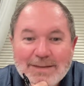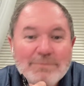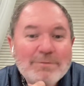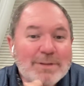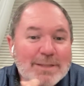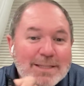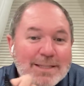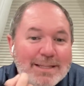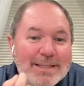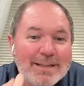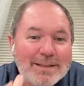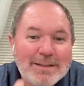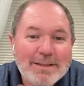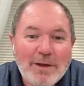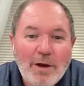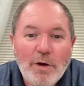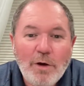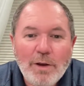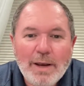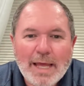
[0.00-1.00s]
they
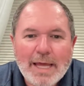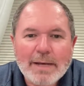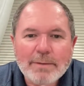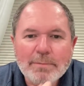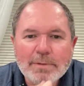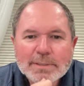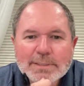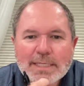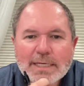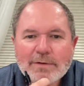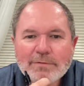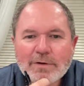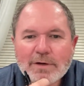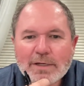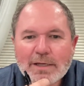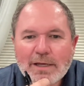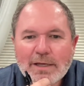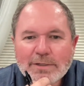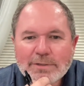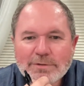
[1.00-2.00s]
all animals have
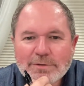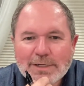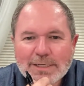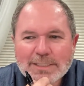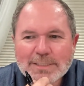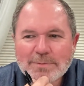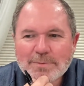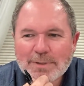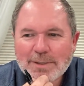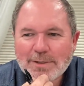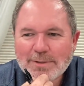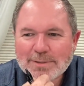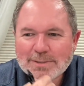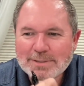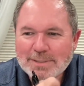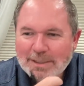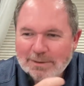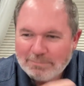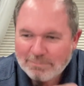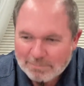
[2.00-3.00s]
our contracts
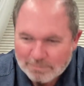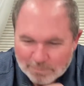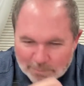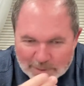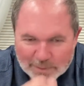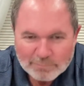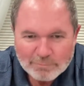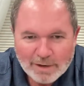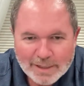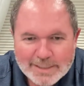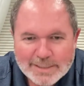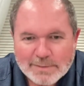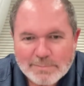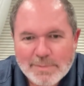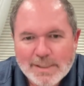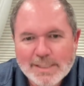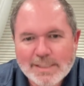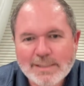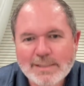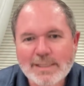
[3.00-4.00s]
because we write
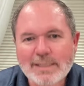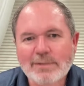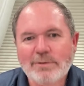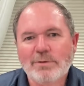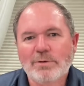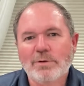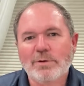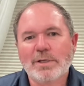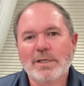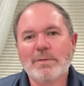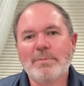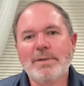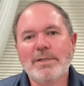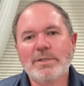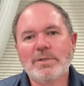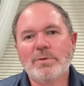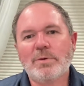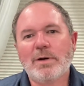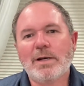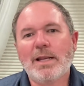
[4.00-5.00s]
them in that they're going to
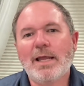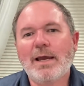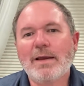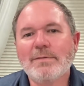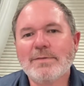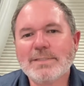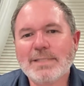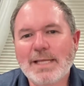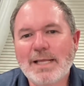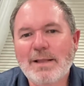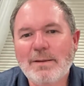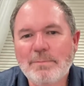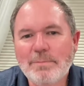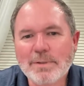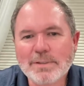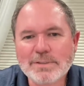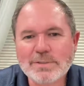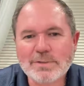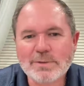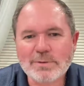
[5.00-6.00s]
come into our lives to
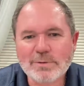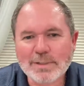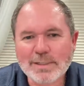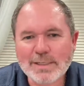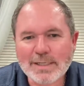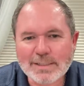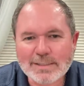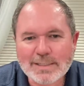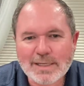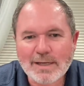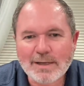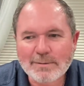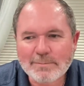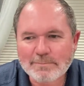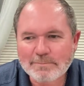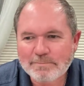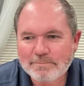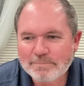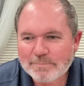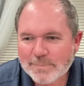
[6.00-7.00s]
help us during that time.
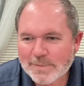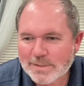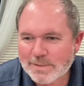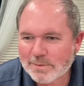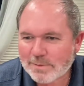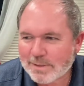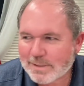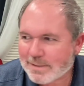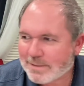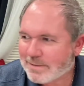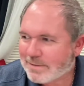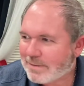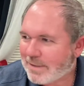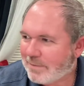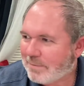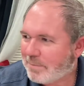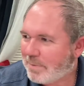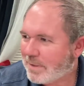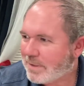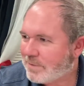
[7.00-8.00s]
So it is.
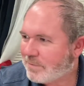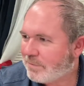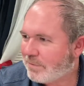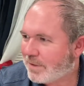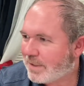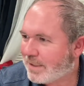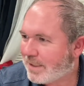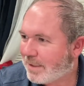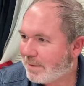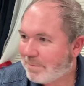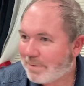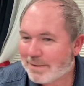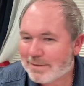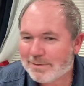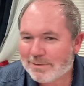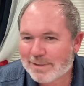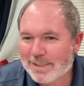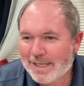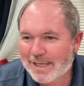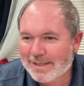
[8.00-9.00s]
Everybody's freaking out
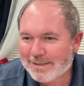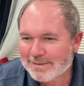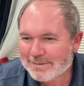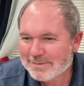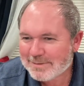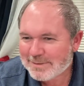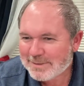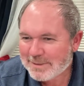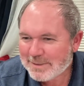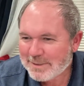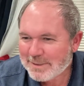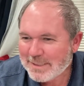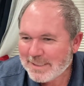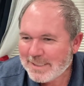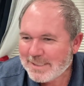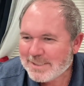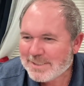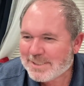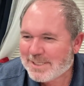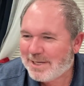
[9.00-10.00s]
about their cat.
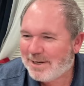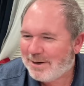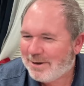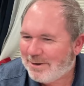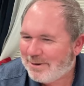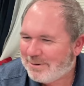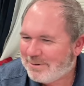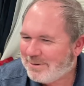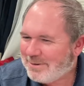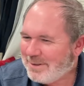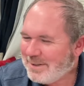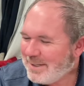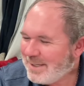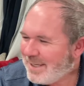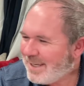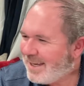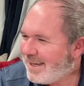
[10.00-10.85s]
So,